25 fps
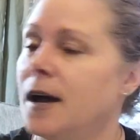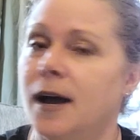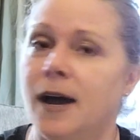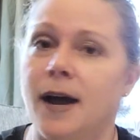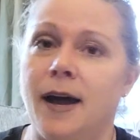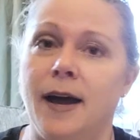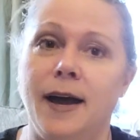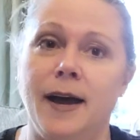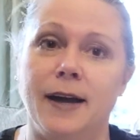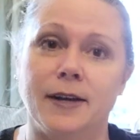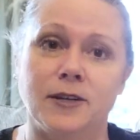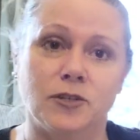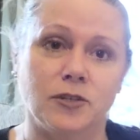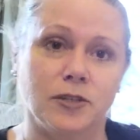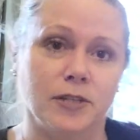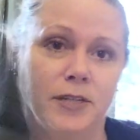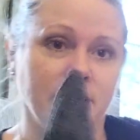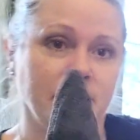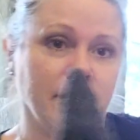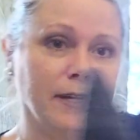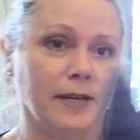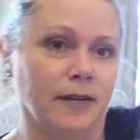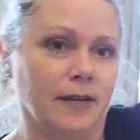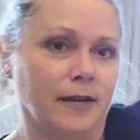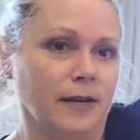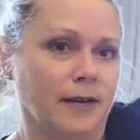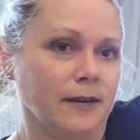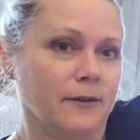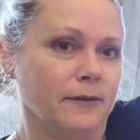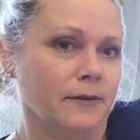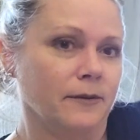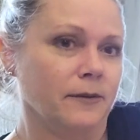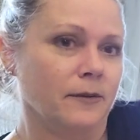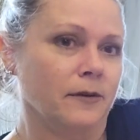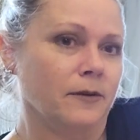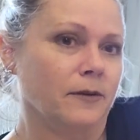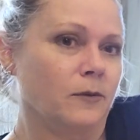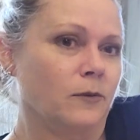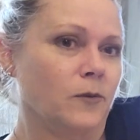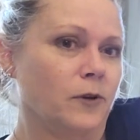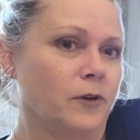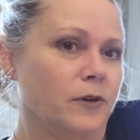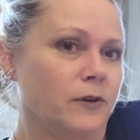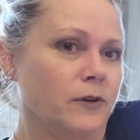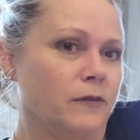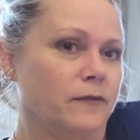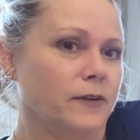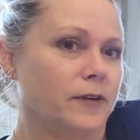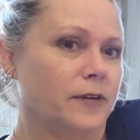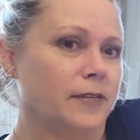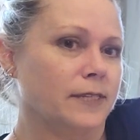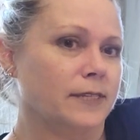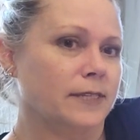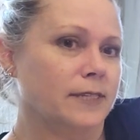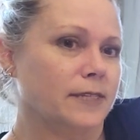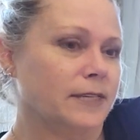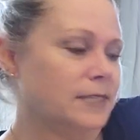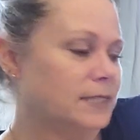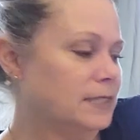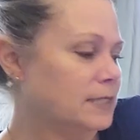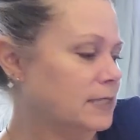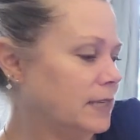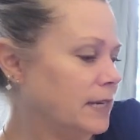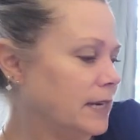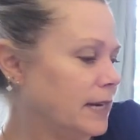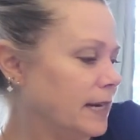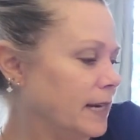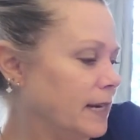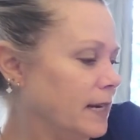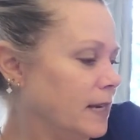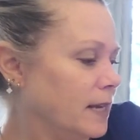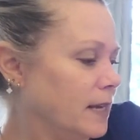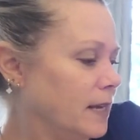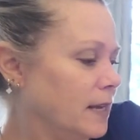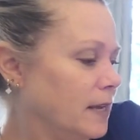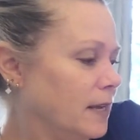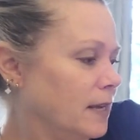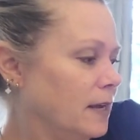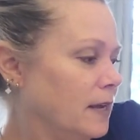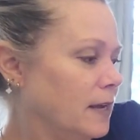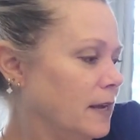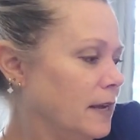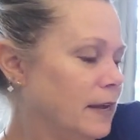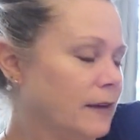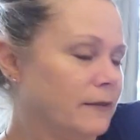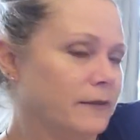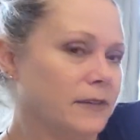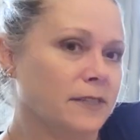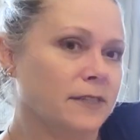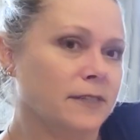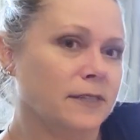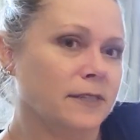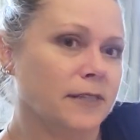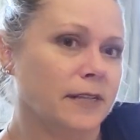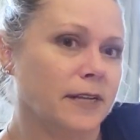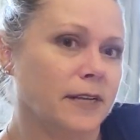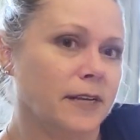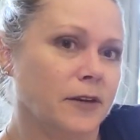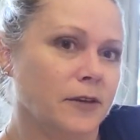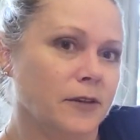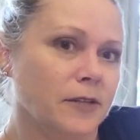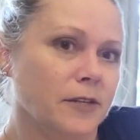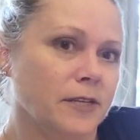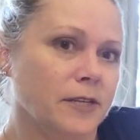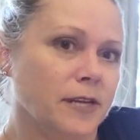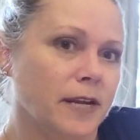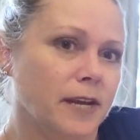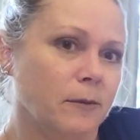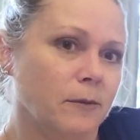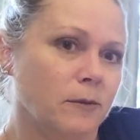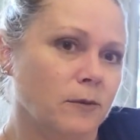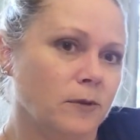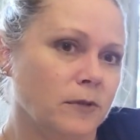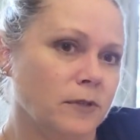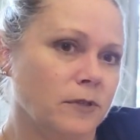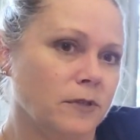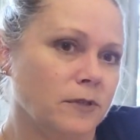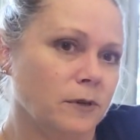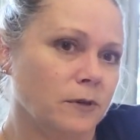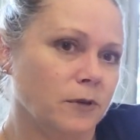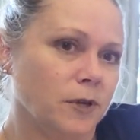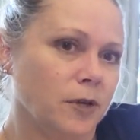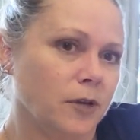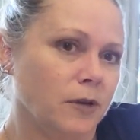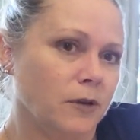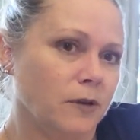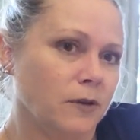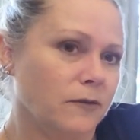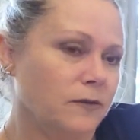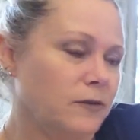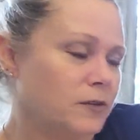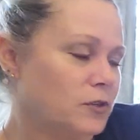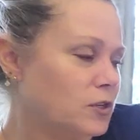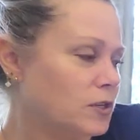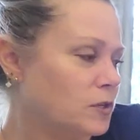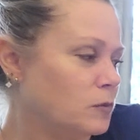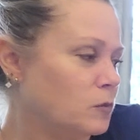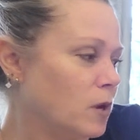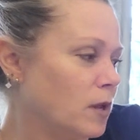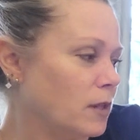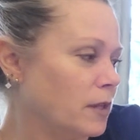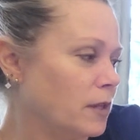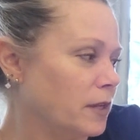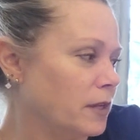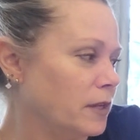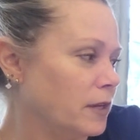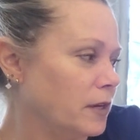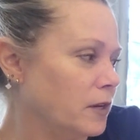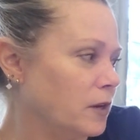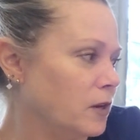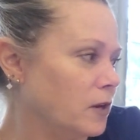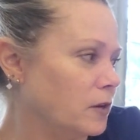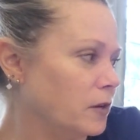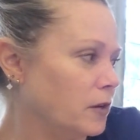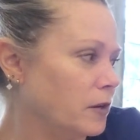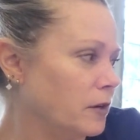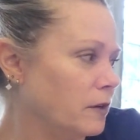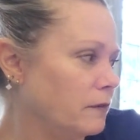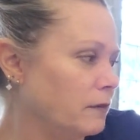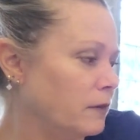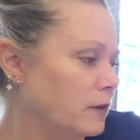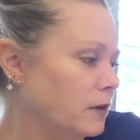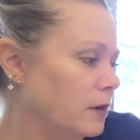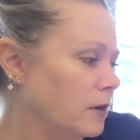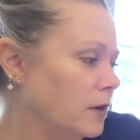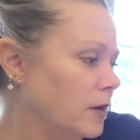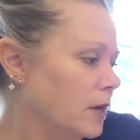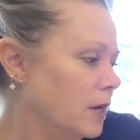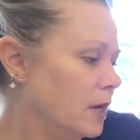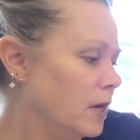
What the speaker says: I actually, I wonder if you can see it sitting. I have it sitting on the table. It's so cute. She's probably going to knock it over.